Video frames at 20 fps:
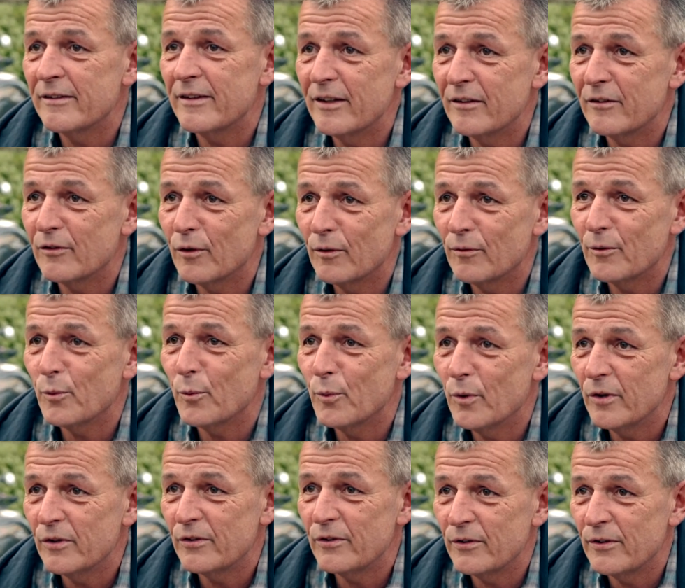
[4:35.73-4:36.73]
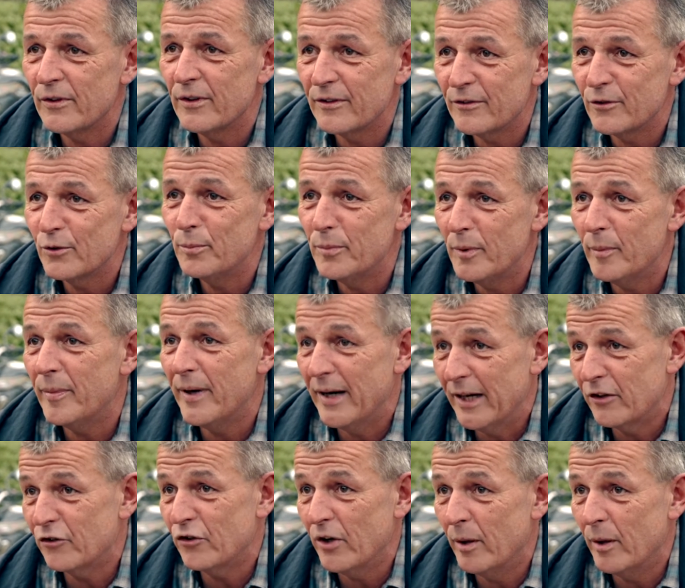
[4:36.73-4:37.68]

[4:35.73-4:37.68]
season of the world's uh, Superbike